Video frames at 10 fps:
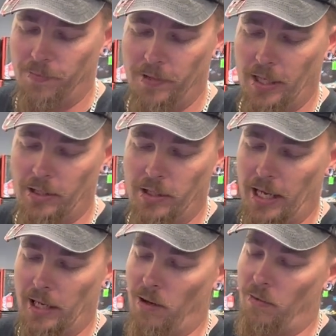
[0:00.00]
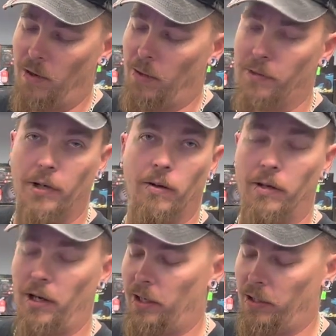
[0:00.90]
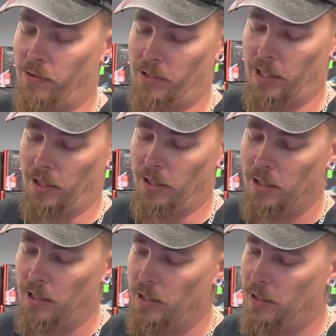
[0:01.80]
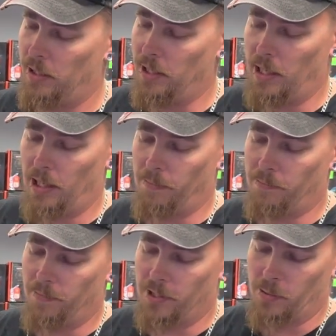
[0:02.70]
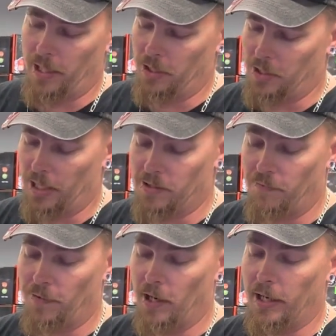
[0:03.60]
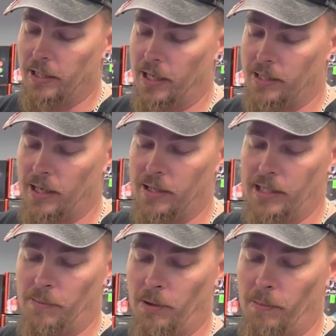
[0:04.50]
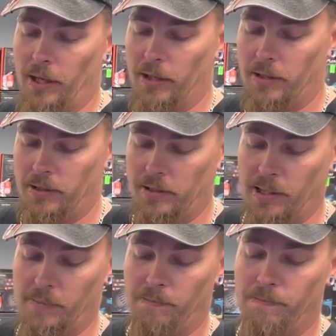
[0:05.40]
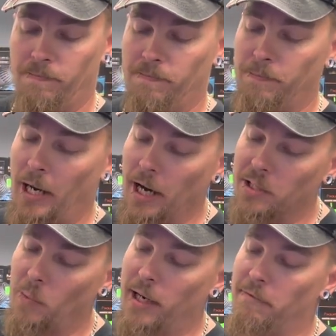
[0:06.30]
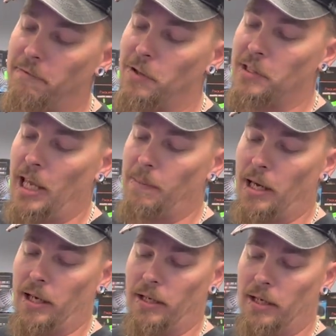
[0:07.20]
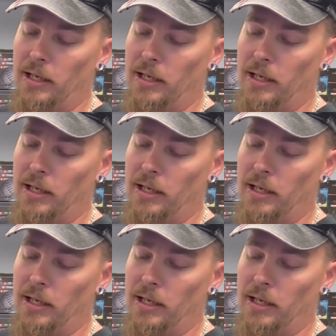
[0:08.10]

then you can't go wrong with the golden hognose here. This one actually has a very docile temperament compared to when it first came in.